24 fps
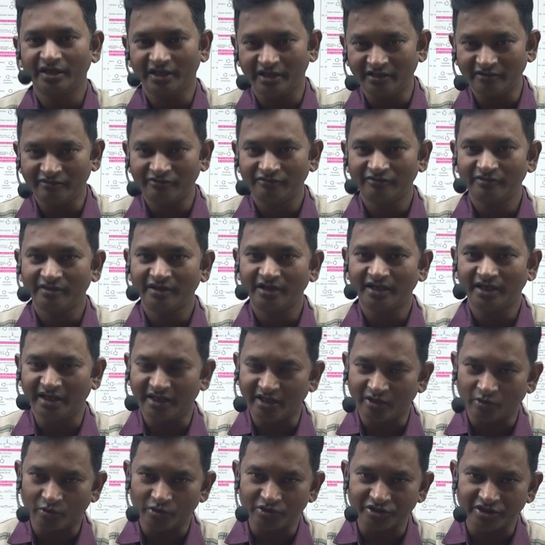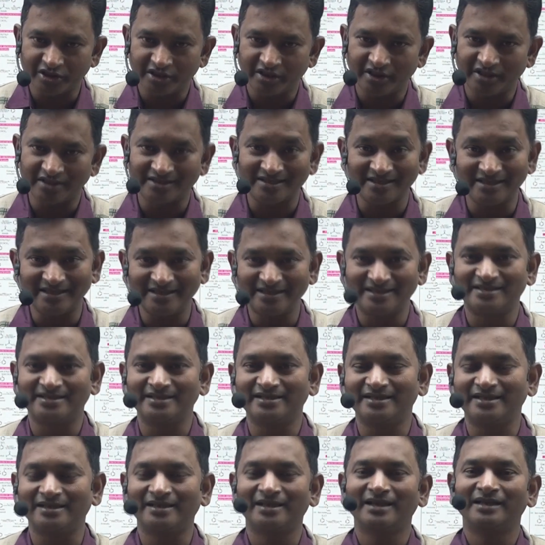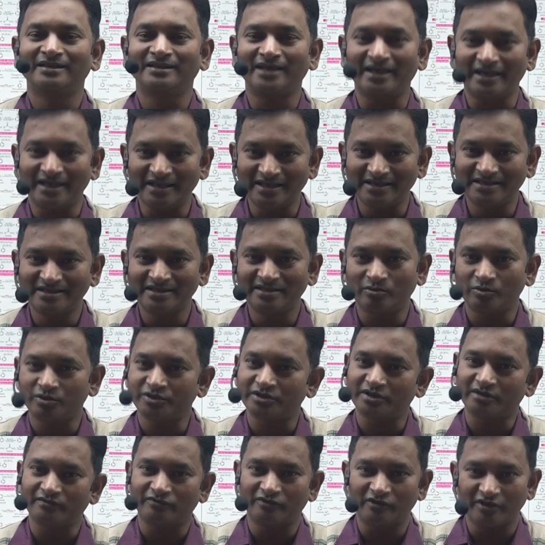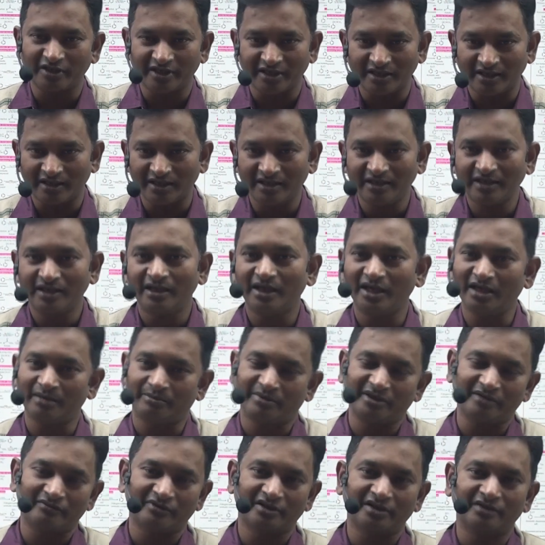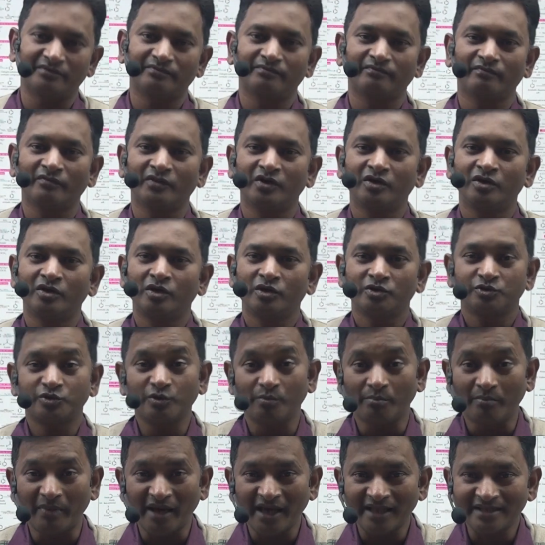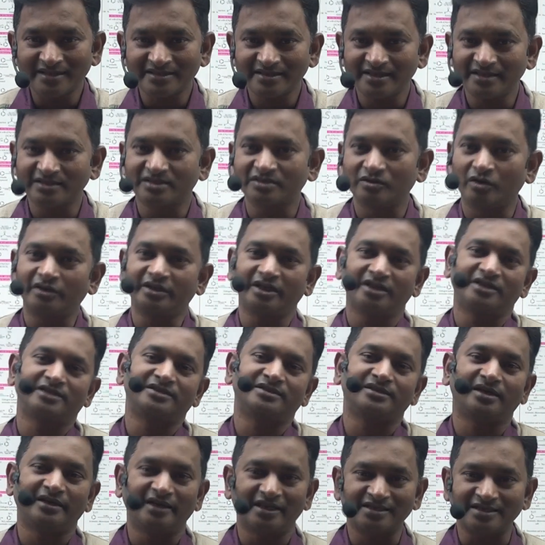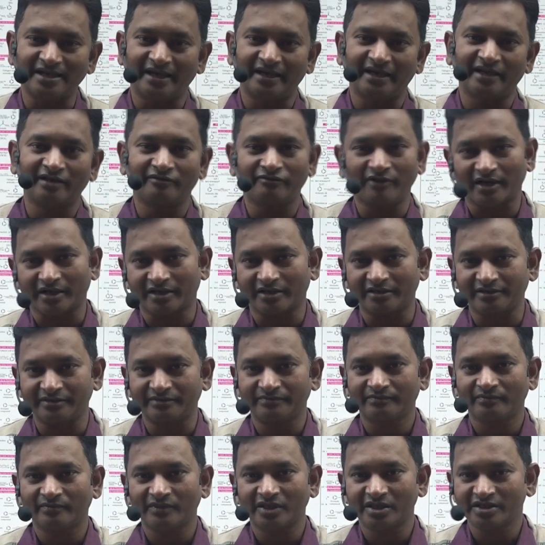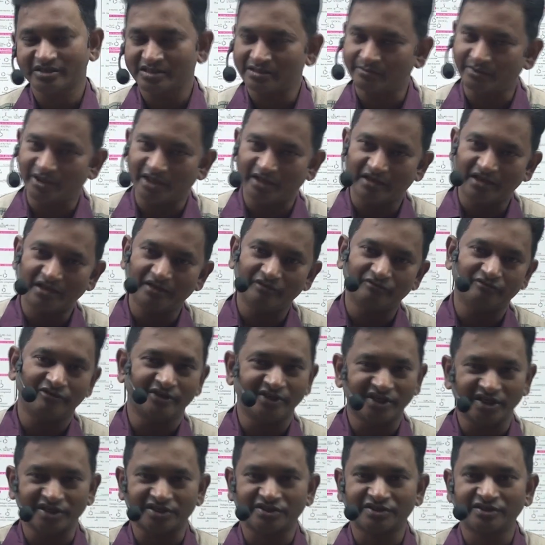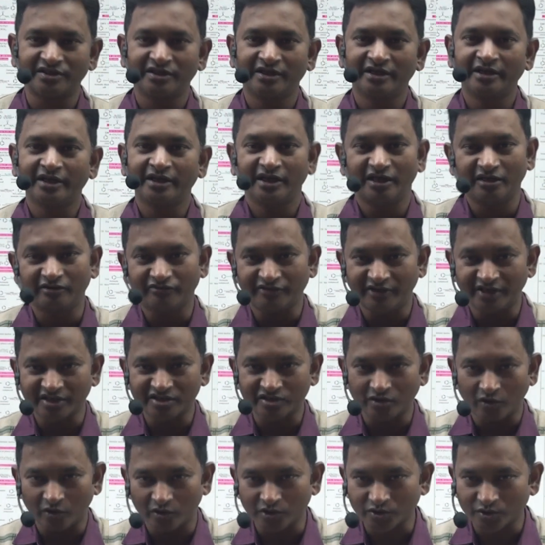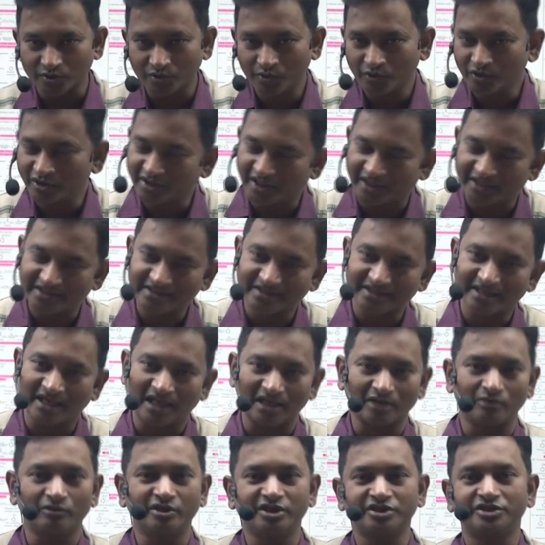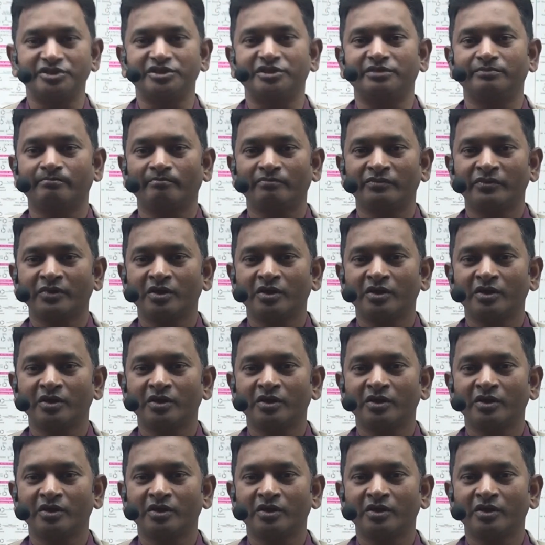If any question is easy, that easy question for nearly everyone. So maths is not the deciding factor. Similarly, physics, in physics also there is calculation.